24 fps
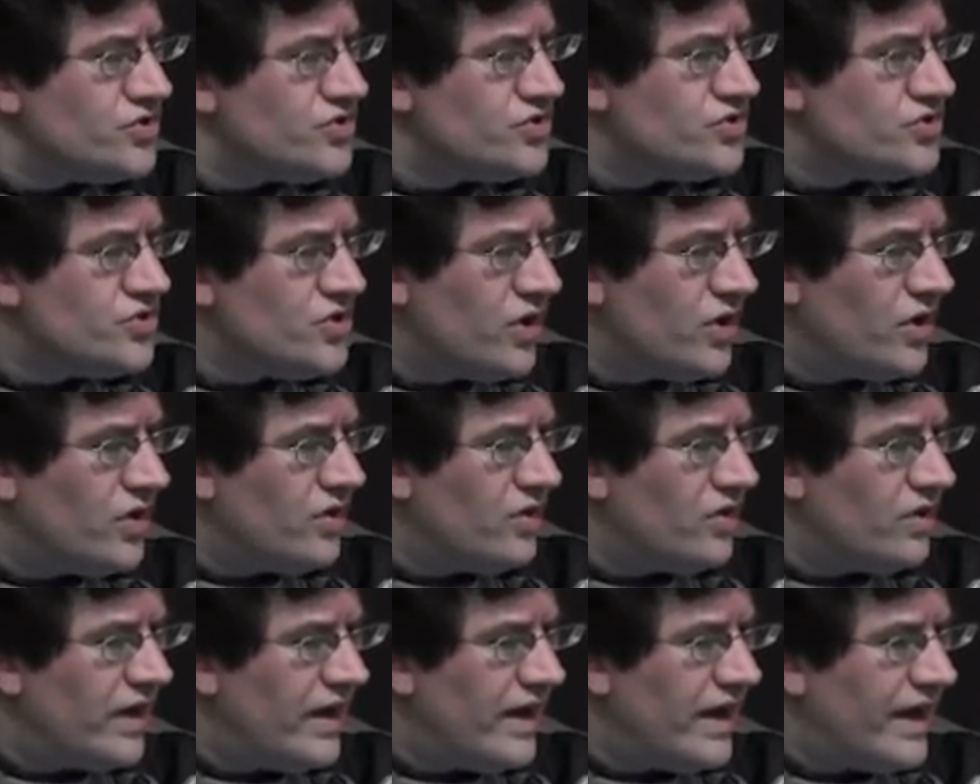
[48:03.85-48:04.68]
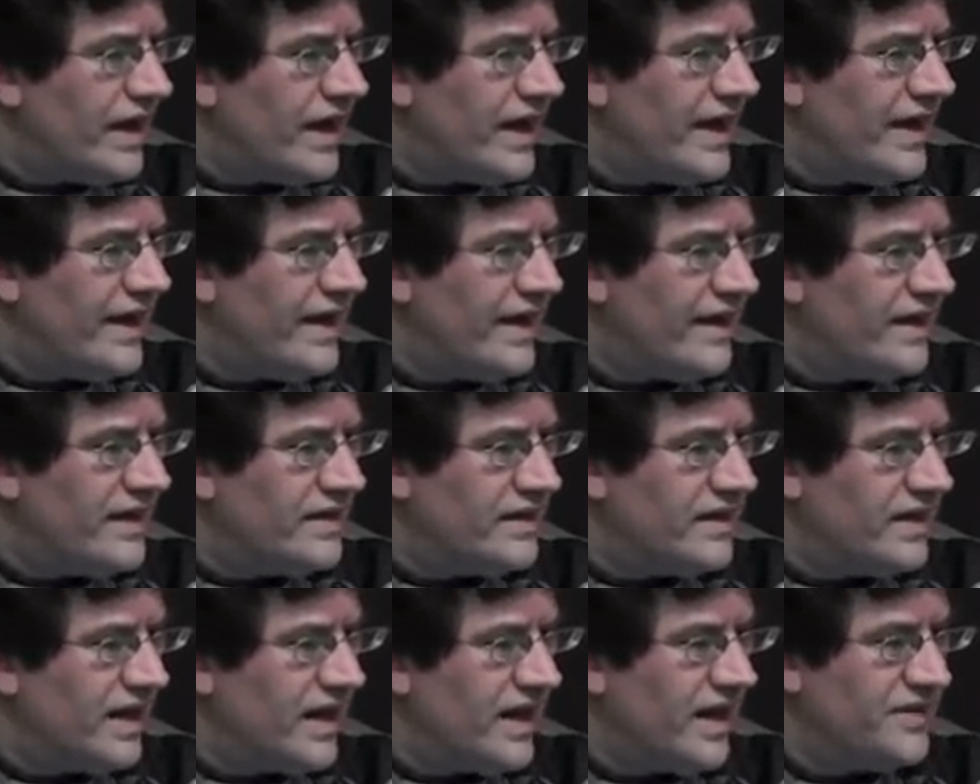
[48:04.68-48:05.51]
So
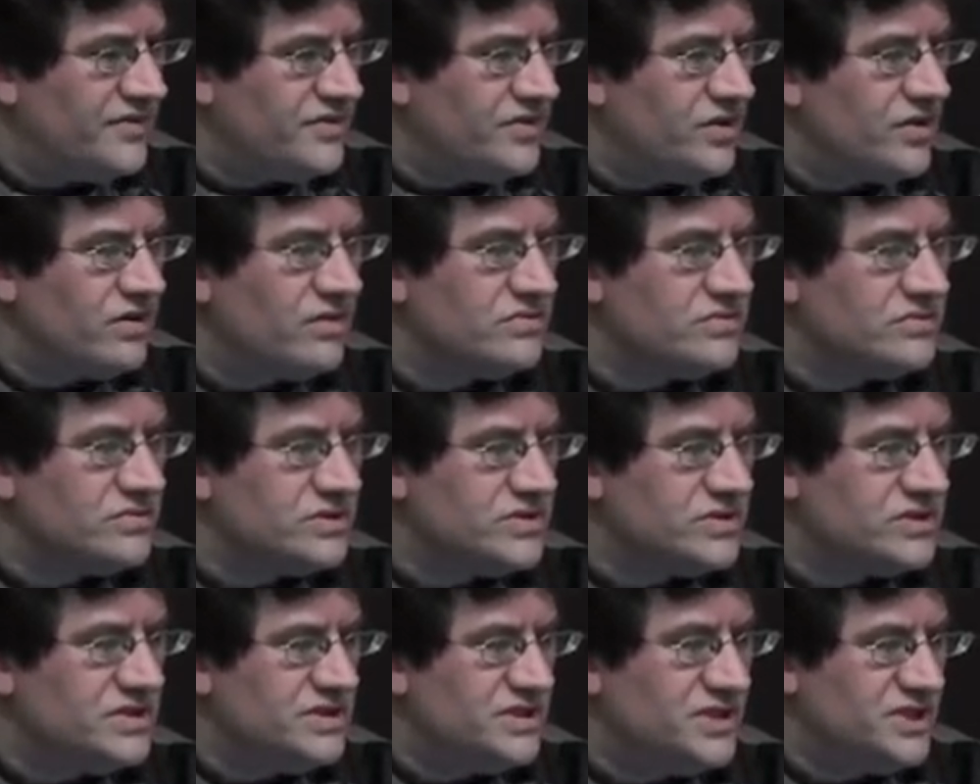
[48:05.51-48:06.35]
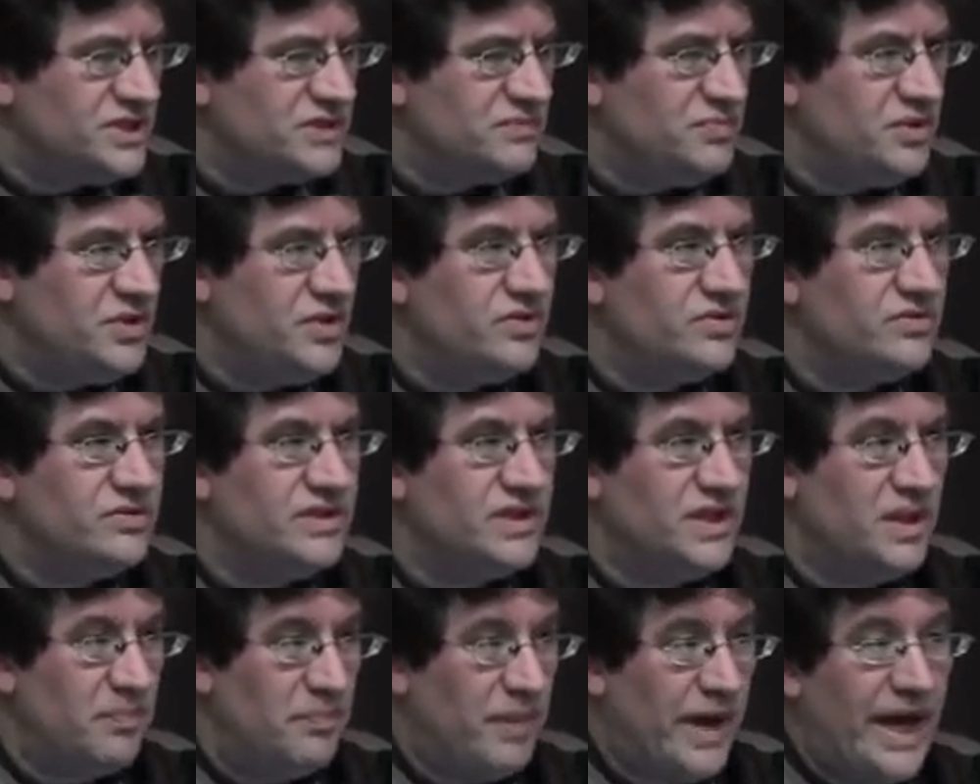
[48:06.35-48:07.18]
I don't
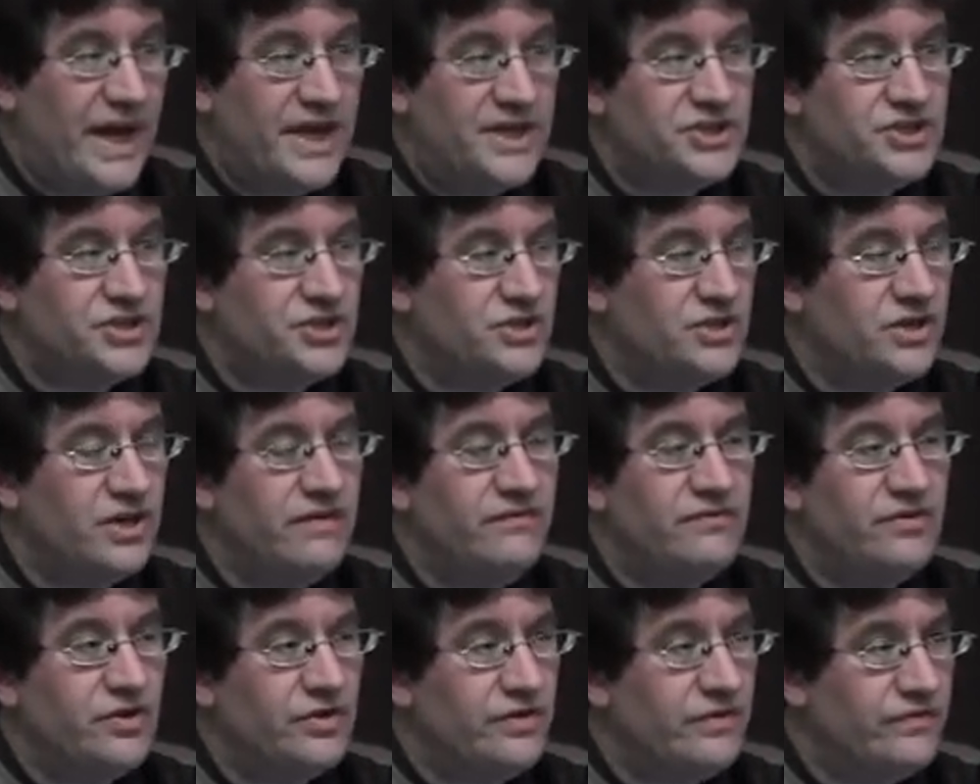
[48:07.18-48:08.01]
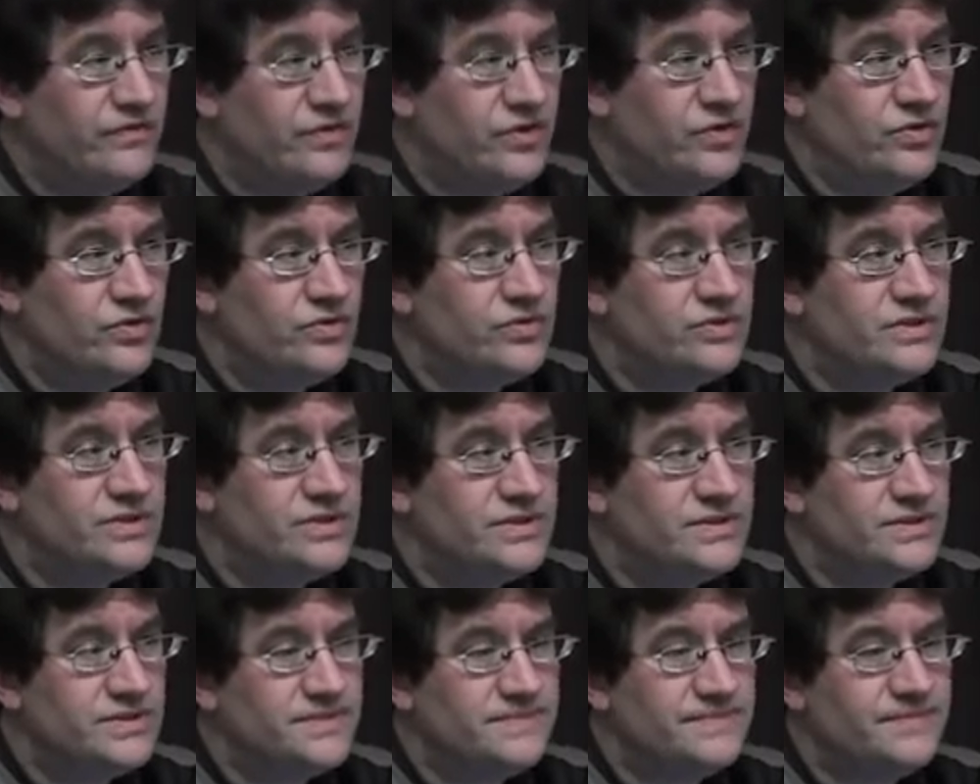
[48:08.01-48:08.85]
dispute the passion of your
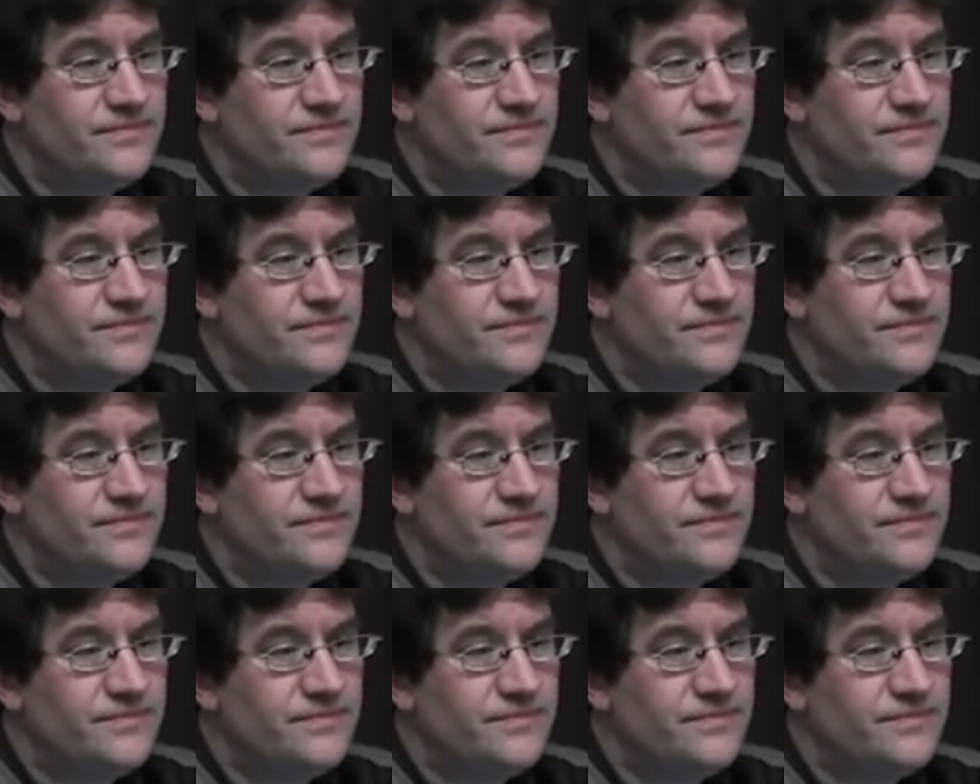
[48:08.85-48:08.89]
views,